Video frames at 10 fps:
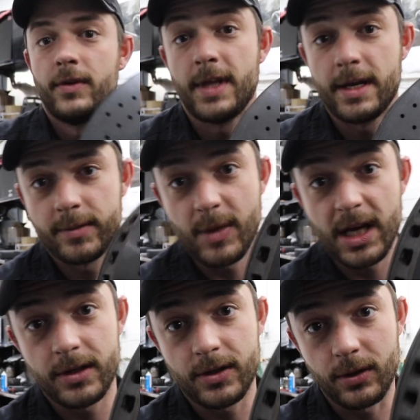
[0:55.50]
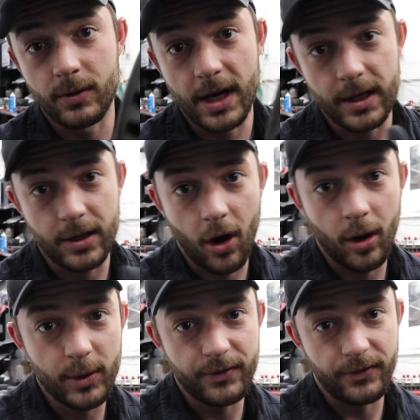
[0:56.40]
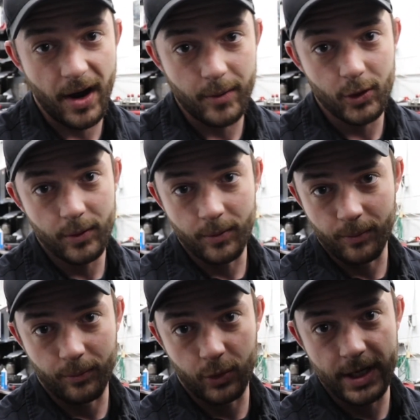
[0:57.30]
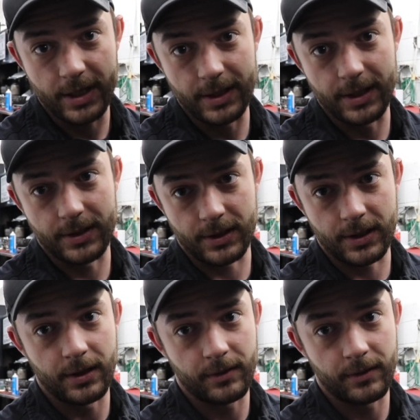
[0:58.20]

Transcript: that is mated to a carbon fiber brake disc